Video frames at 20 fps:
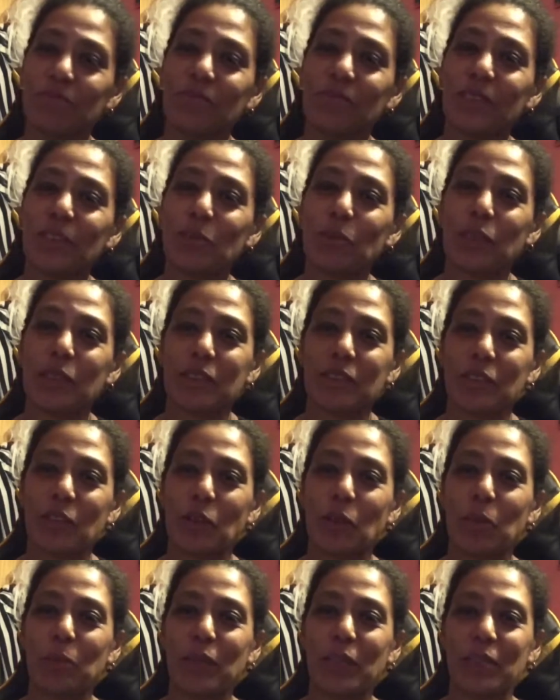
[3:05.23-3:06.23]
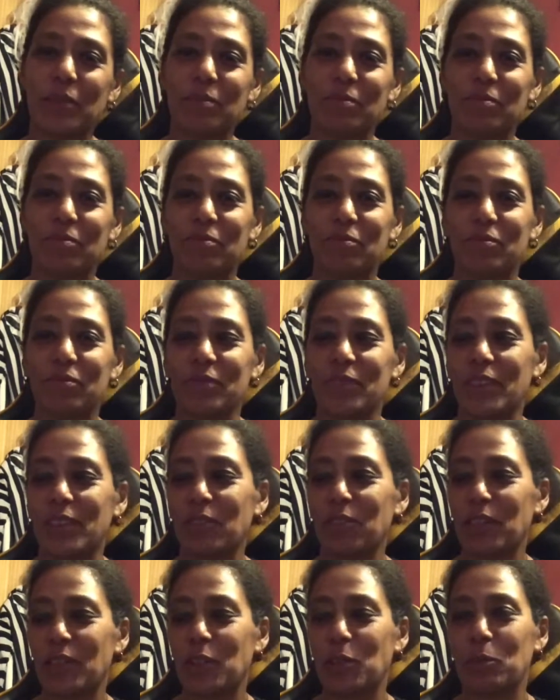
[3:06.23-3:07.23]
He wants to come in, and
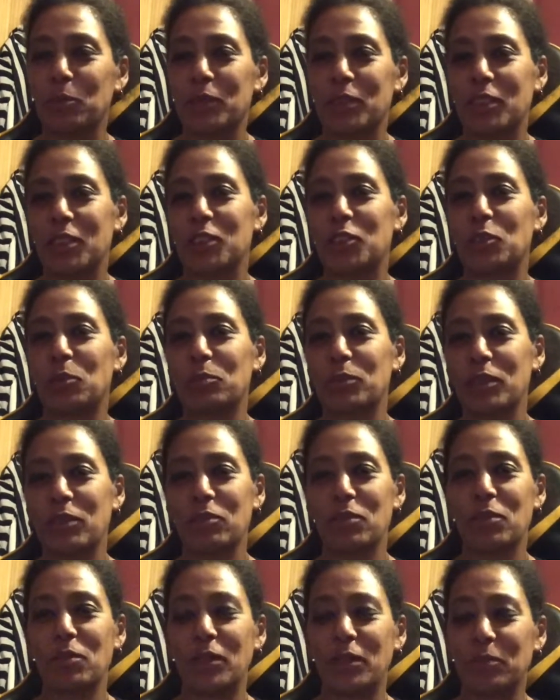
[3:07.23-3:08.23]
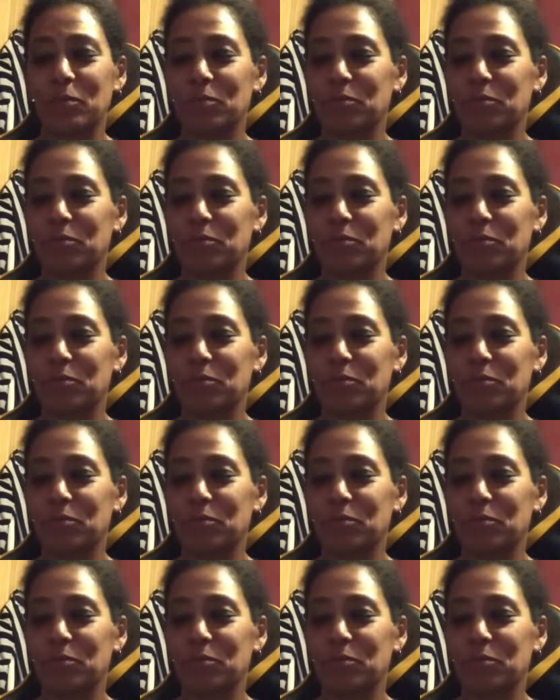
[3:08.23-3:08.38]
if he comes in, he jumps everywhere.